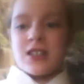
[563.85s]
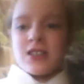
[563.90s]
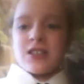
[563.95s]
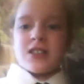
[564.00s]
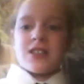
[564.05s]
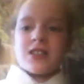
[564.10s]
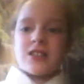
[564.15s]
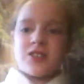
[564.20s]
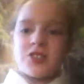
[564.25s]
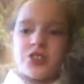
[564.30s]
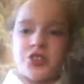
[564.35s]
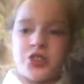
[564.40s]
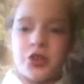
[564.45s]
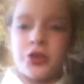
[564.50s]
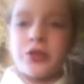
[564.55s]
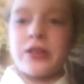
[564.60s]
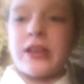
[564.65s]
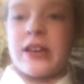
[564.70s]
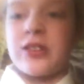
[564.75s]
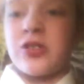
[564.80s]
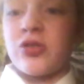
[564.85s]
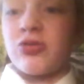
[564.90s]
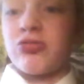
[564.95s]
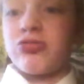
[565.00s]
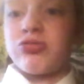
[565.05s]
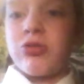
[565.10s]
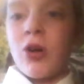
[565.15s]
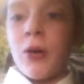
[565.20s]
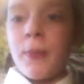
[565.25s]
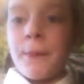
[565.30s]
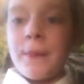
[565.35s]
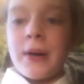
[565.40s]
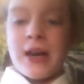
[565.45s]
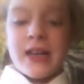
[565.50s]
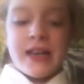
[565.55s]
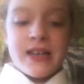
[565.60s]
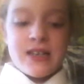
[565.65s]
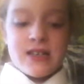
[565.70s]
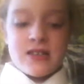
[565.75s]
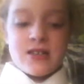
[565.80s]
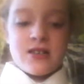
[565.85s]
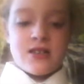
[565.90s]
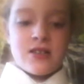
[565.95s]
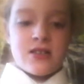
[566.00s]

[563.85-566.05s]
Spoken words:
Soon there was a rumbling